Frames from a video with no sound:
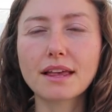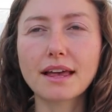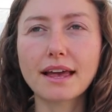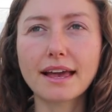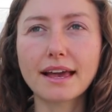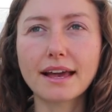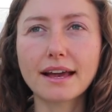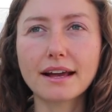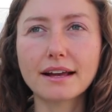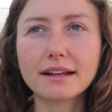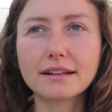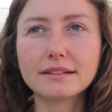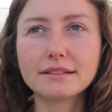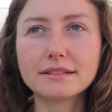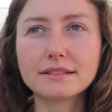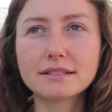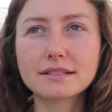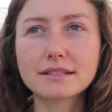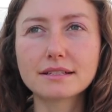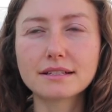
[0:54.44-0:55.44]

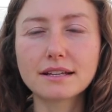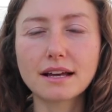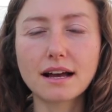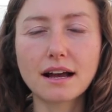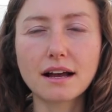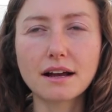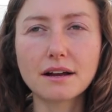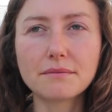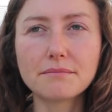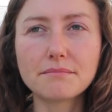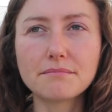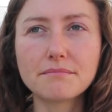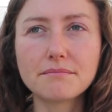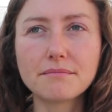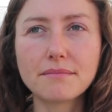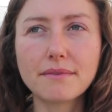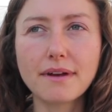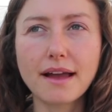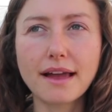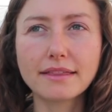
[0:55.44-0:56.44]
And
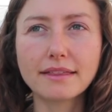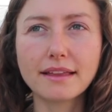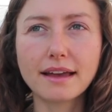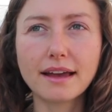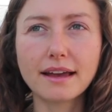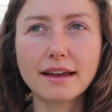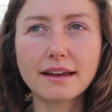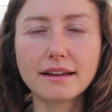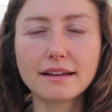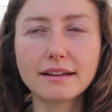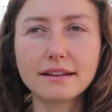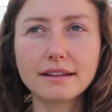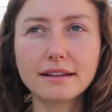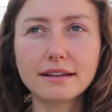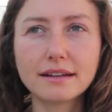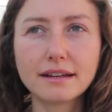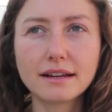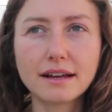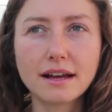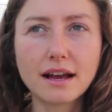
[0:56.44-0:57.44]

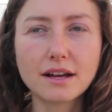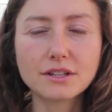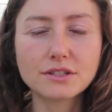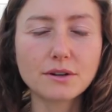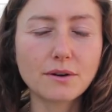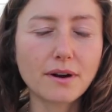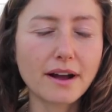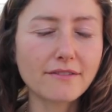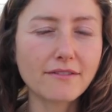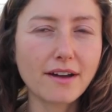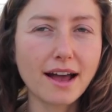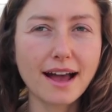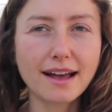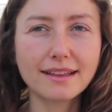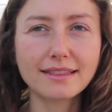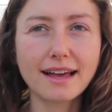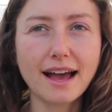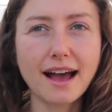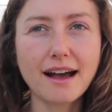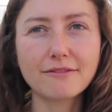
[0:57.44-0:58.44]
then, so I've
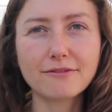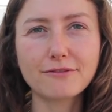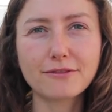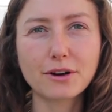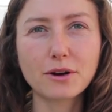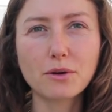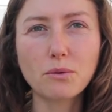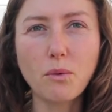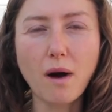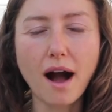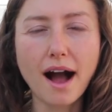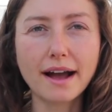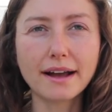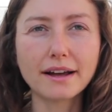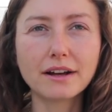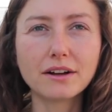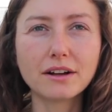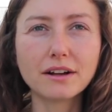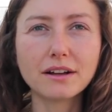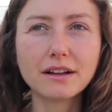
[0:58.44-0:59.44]
had that for a
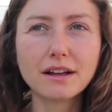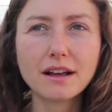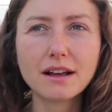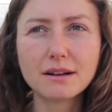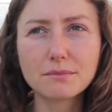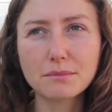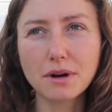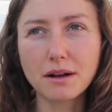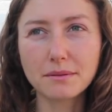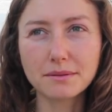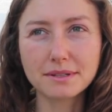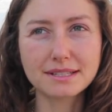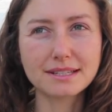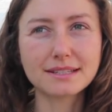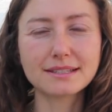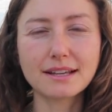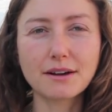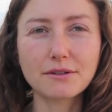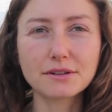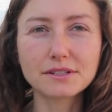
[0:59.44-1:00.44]
while, probably
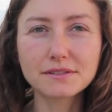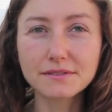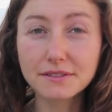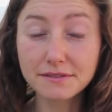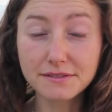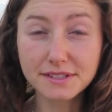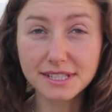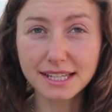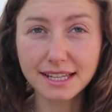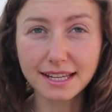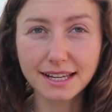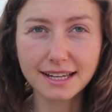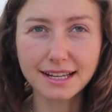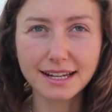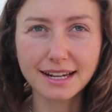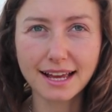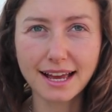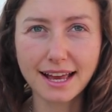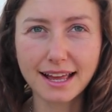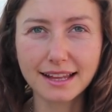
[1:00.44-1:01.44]
since I was
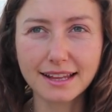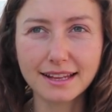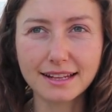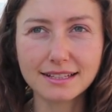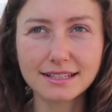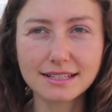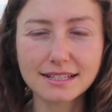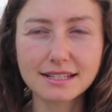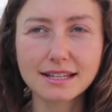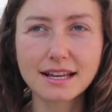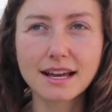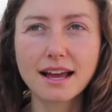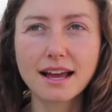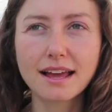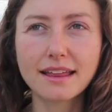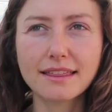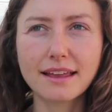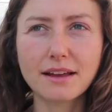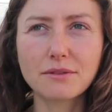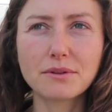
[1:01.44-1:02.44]
15. And
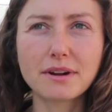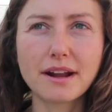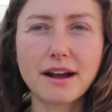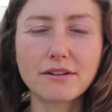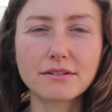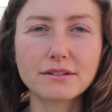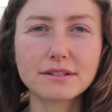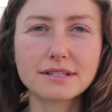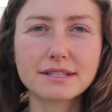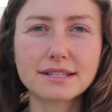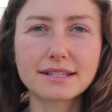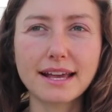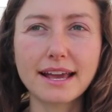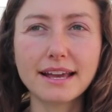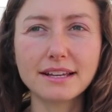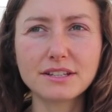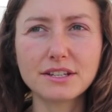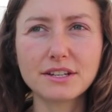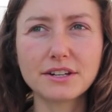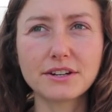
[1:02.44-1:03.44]
then when I was
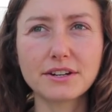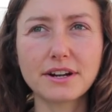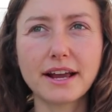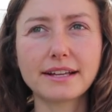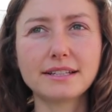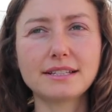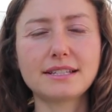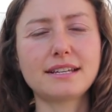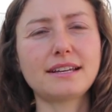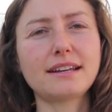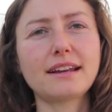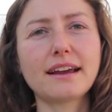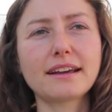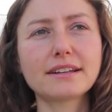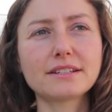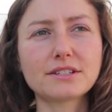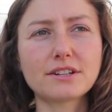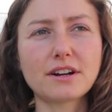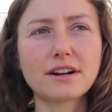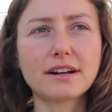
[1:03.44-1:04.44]
18 or 19,
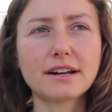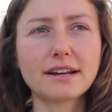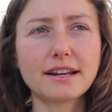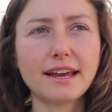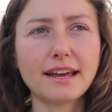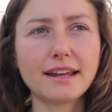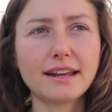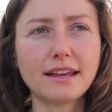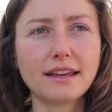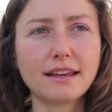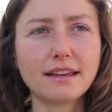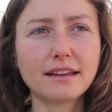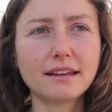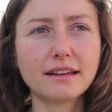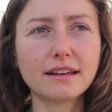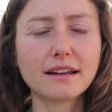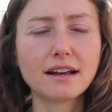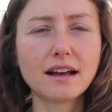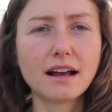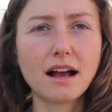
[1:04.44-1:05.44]
I started
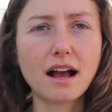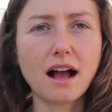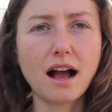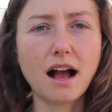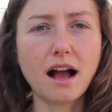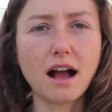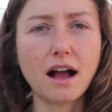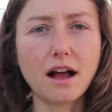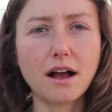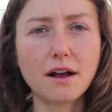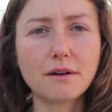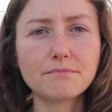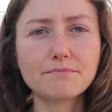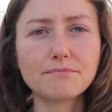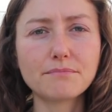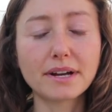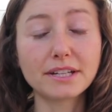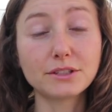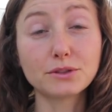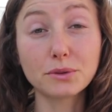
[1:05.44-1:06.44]
getting,
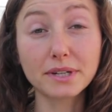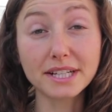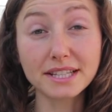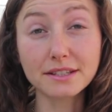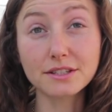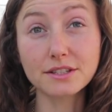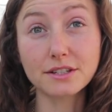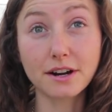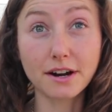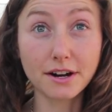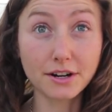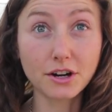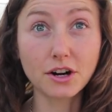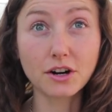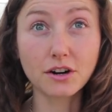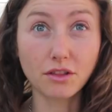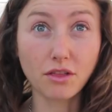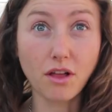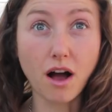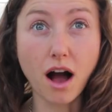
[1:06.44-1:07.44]
my joints started to
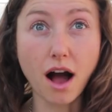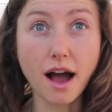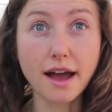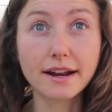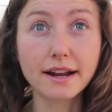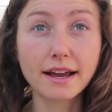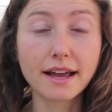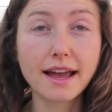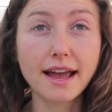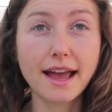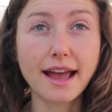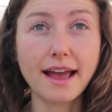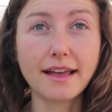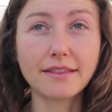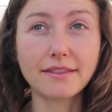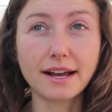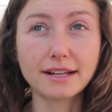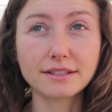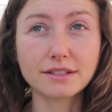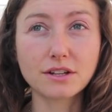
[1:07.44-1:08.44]
hurt a lot.
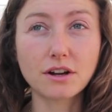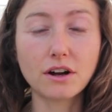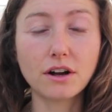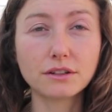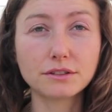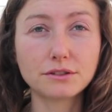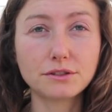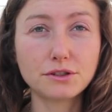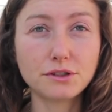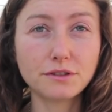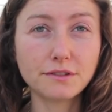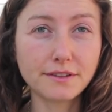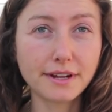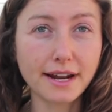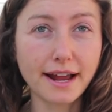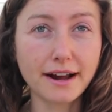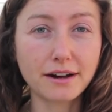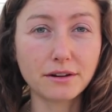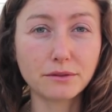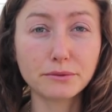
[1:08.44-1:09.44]
And that's called
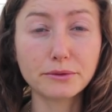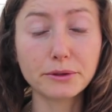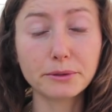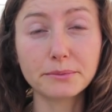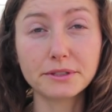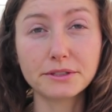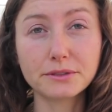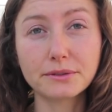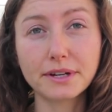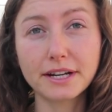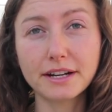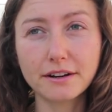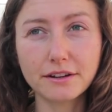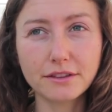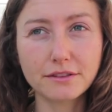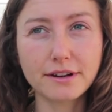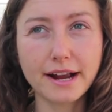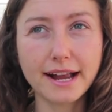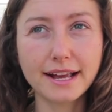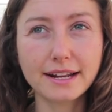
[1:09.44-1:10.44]
juvenile rheumatoid
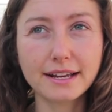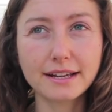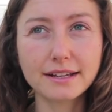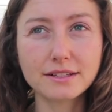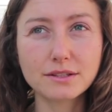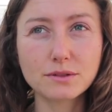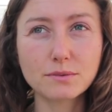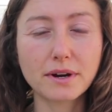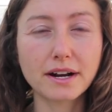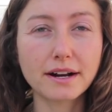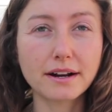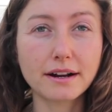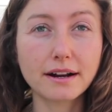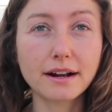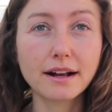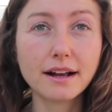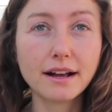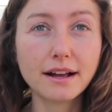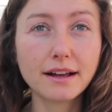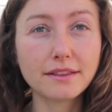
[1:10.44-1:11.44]
arthritis,
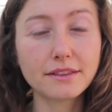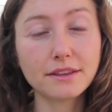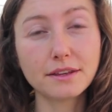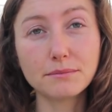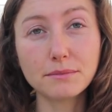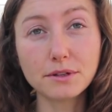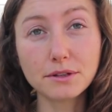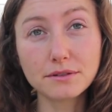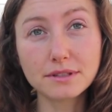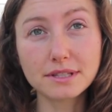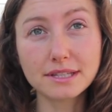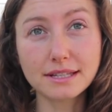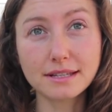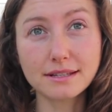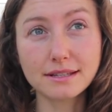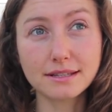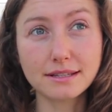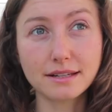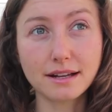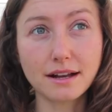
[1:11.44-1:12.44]
where the immune
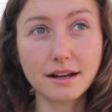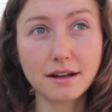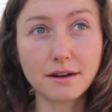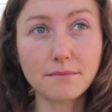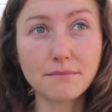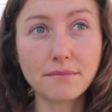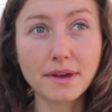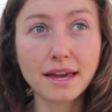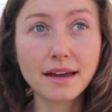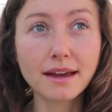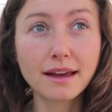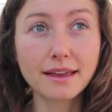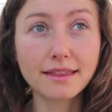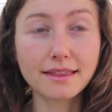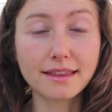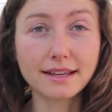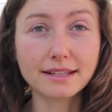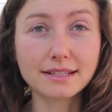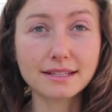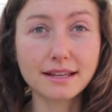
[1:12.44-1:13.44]
system
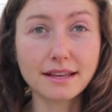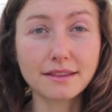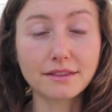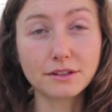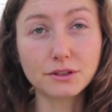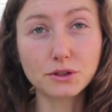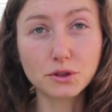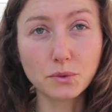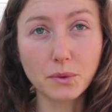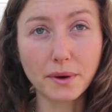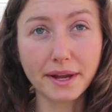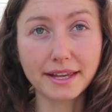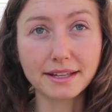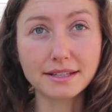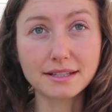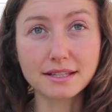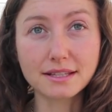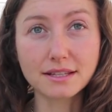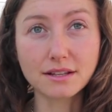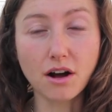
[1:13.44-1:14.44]
thinks that the
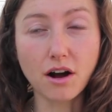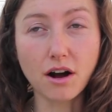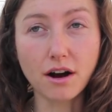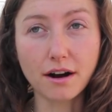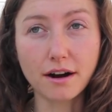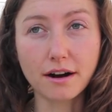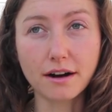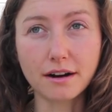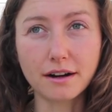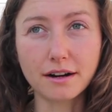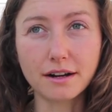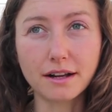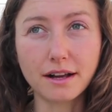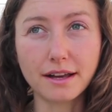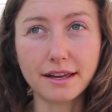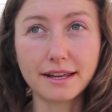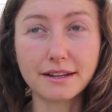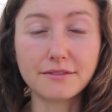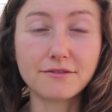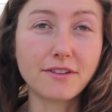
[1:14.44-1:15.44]
joints are
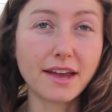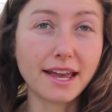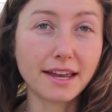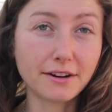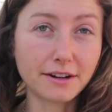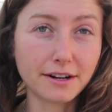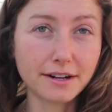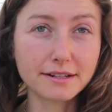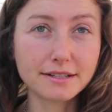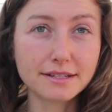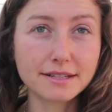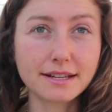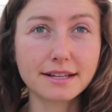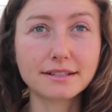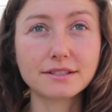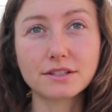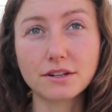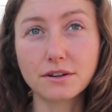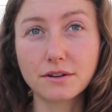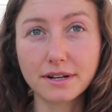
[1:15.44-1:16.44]
invaders,
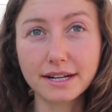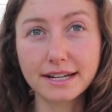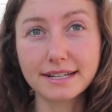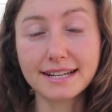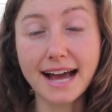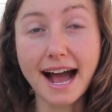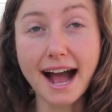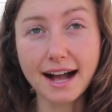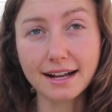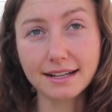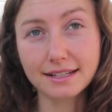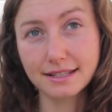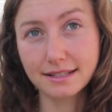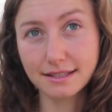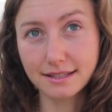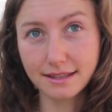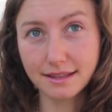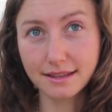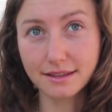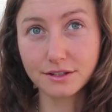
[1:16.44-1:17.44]
and so it
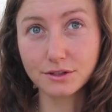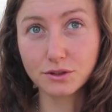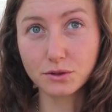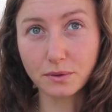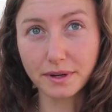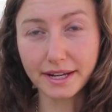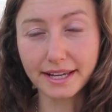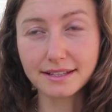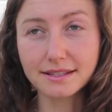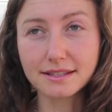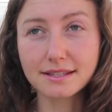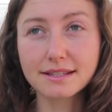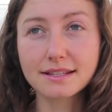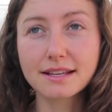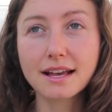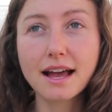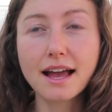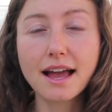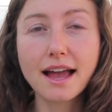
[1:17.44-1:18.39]
attacks the joints.